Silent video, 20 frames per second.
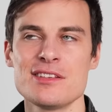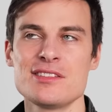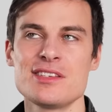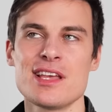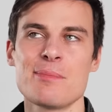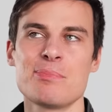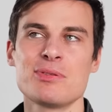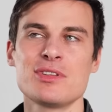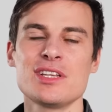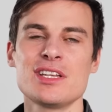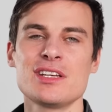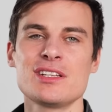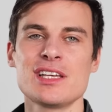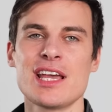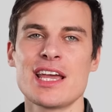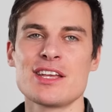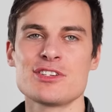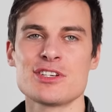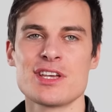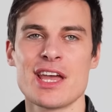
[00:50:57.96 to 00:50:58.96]
This is how
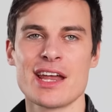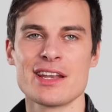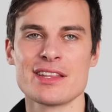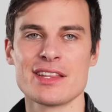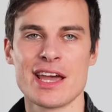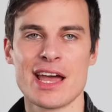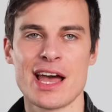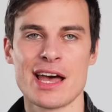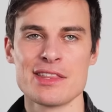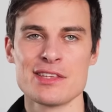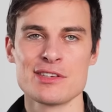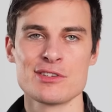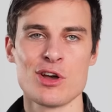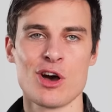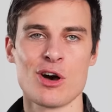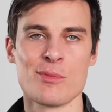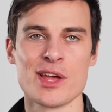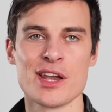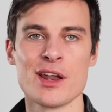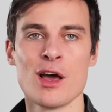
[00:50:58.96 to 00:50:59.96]
politically educated they are, this
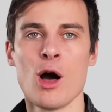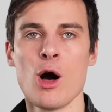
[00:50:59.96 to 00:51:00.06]
comment.